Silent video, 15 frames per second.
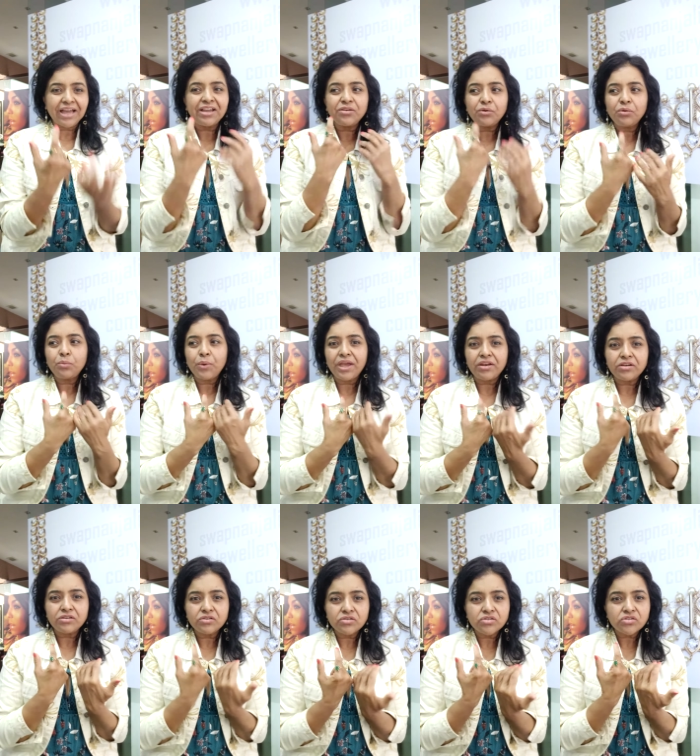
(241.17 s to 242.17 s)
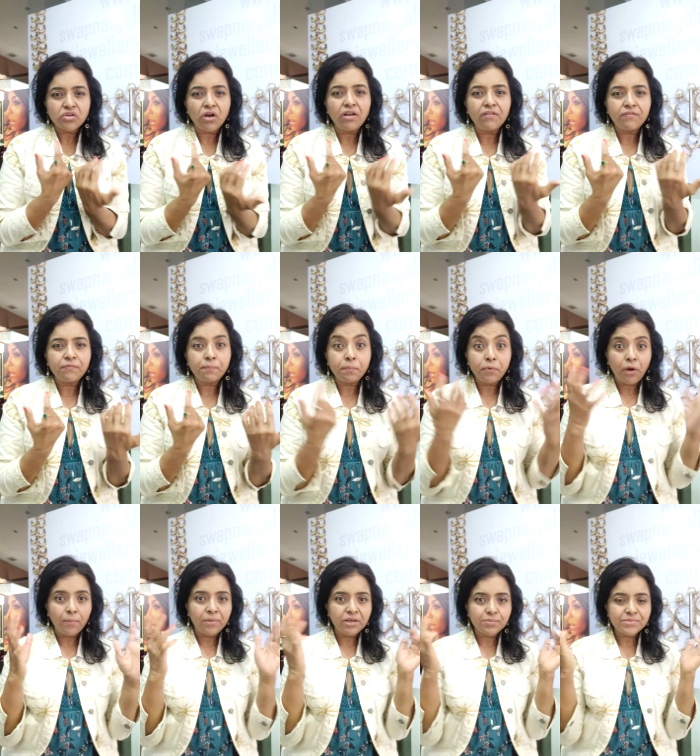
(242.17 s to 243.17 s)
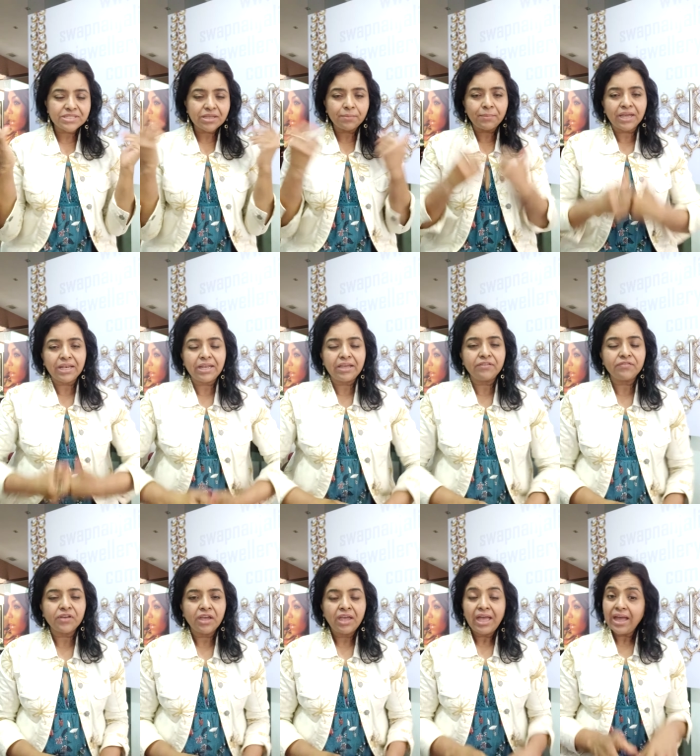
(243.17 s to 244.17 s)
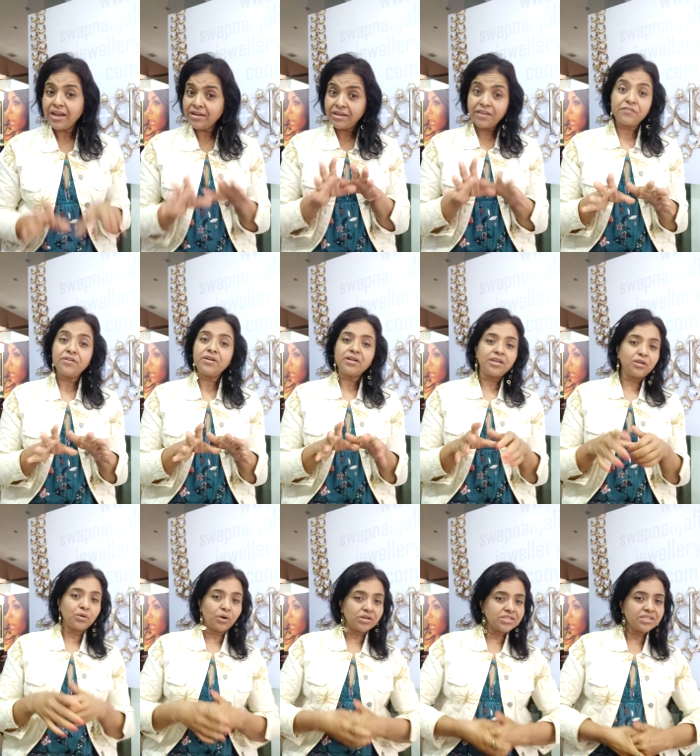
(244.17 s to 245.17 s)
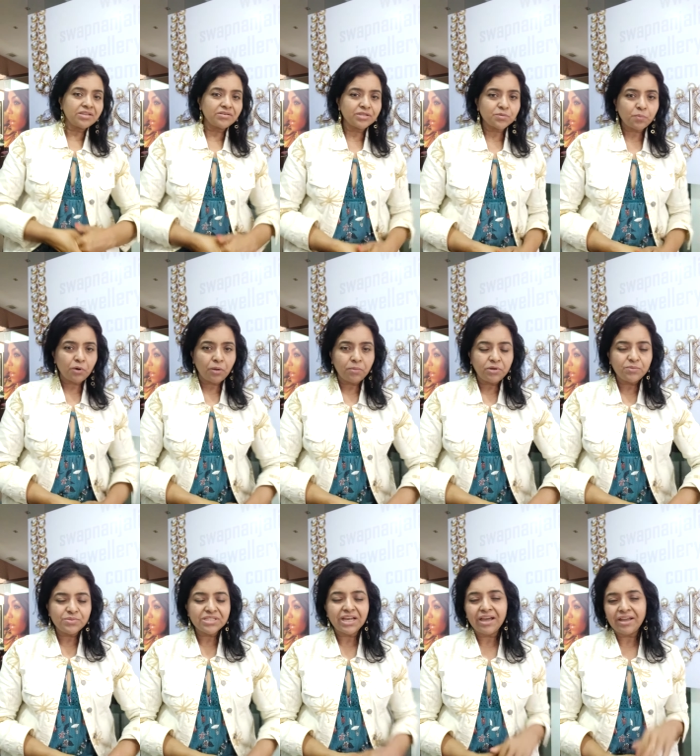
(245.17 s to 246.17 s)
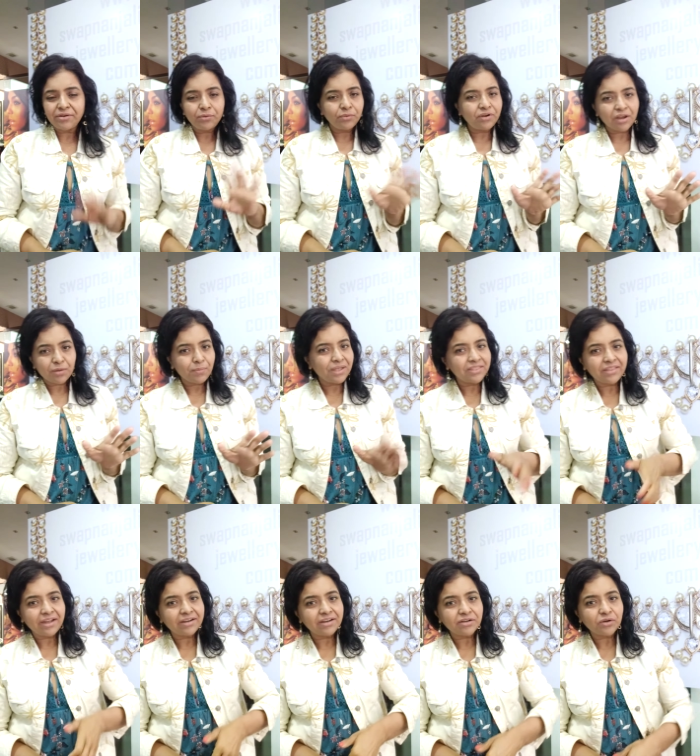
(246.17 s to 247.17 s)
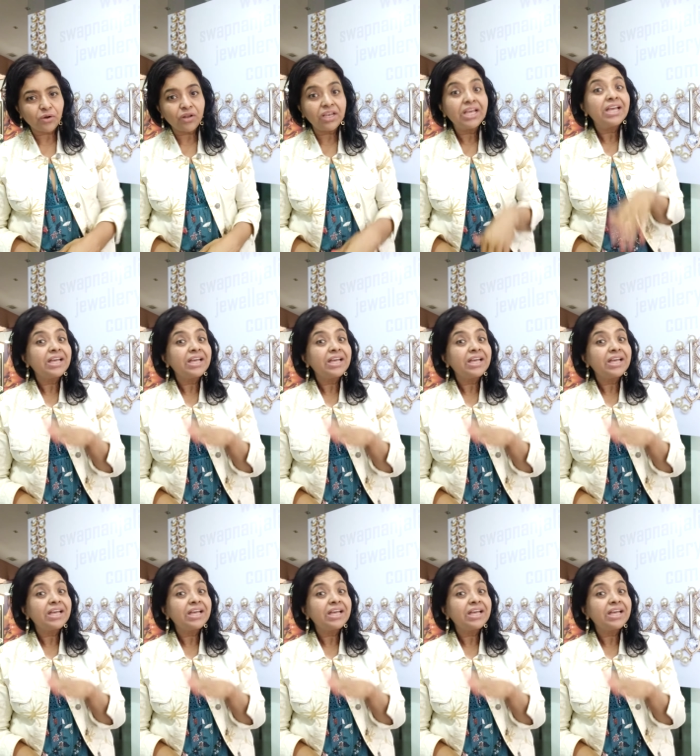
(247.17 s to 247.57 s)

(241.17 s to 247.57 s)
I don't wear it to solve problems in my life and definitely not serious problems. I don't recommend that at all.